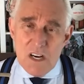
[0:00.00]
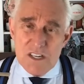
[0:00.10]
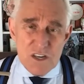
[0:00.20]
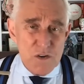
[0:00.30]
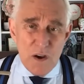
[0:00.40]

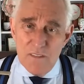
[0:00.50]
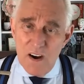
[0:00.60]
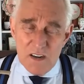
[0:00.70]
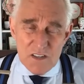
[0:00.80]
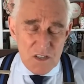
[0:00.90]
Till you have
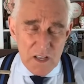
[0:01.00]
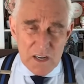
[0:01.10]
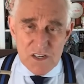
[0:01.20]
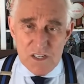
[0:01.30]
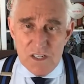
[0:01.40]
honest
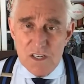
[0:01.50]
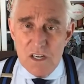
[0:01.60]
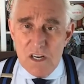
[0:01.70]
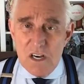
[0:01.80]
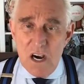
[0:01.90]
elections,
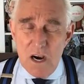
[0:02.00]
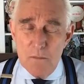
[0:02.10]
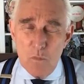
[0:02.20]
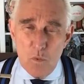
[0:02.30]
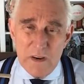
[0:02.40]

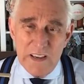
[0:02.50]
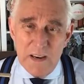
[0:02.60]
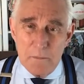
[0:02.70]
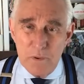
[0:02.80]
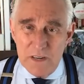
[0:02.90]
we
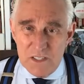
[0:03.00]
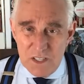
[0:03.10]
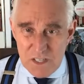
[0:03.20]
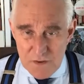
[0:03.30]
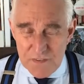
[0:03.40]
can't bring
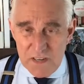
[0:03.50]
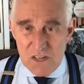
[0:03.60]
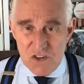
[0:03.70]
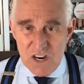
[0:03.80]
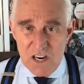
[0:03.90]

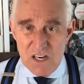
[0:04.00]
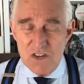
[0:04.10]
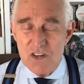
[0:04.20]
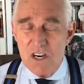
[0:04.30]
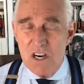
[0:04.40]
significant change.
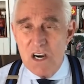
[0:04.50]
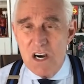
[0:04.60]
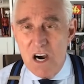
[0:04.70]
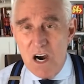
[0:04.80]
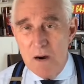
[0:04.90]

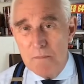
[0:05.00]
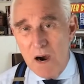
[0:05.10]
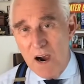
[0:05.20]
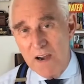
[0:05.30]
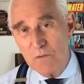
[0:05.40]

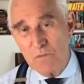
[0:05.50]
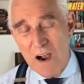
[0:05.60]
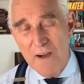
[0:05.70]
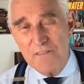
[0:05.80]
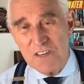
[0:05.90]
I
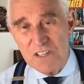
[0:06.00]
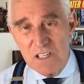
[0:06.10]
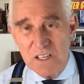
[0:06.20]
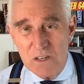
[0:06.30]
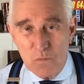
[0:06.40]

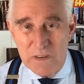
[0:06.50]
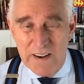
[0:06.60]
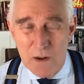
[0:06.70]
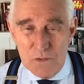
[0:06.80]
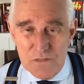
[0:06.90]
obviously
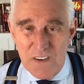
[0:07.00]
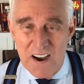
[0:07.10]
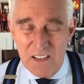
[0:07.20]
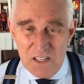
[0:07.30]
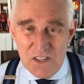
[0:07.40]
renounce
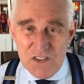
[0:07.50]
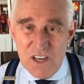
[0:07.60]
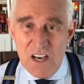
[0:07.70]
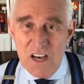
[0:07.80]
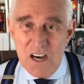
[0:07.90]
violence,
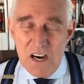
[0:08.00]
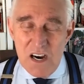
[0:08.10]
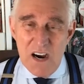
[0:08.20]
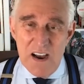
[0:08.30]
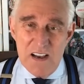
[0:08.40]

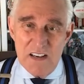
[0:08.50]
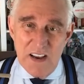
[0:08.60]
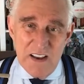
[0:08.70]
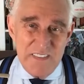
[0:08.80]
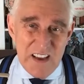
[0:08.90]

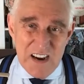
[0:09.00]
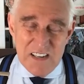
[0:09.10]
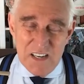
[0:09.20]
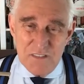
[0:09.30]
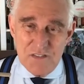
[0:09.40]
and the
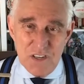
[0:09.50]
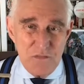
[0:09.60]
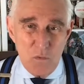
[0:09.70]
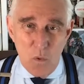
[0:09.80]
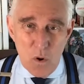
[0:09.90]
idea of
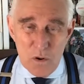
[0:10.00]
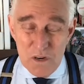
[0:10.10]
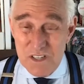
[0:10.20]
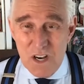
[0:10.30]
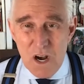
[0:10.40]
civil war
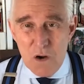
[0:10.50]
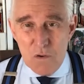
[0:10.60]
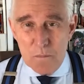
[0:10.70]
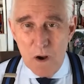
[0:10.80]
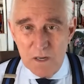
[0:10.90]
is
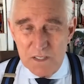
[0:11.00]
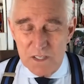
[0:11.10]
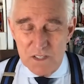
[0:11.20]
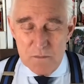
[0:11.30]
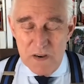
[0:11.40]

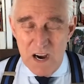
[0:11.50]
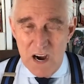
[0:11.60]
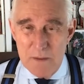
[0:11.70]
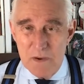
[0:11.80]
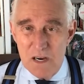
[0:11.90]
repugnant to me.
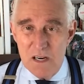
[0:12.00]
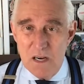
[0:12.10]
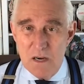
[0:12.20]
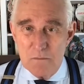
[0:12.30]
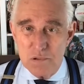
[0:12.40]
I'm a
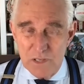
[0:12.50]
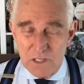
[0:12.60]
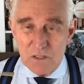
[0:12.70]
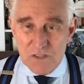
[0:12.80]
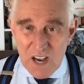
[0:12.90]

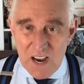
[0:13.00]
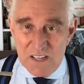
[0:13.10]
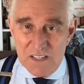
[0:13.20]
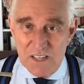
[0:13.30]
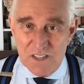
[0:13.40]
political
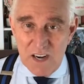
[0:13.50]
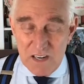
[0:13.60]
scientist.